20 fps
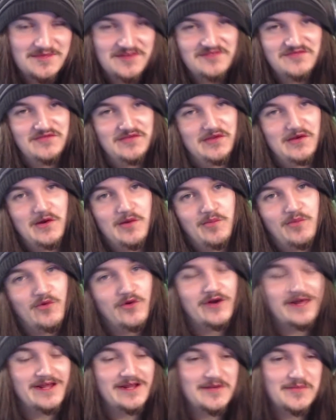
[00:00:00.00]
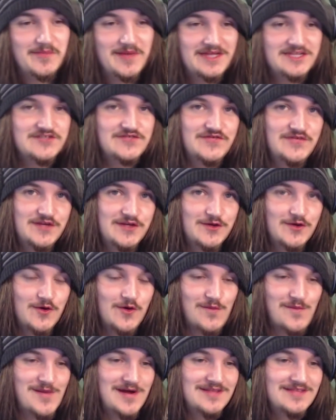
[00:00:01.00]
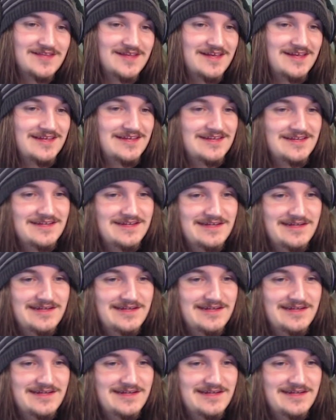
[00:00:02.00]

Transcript: even though I brought out a match video on Monday,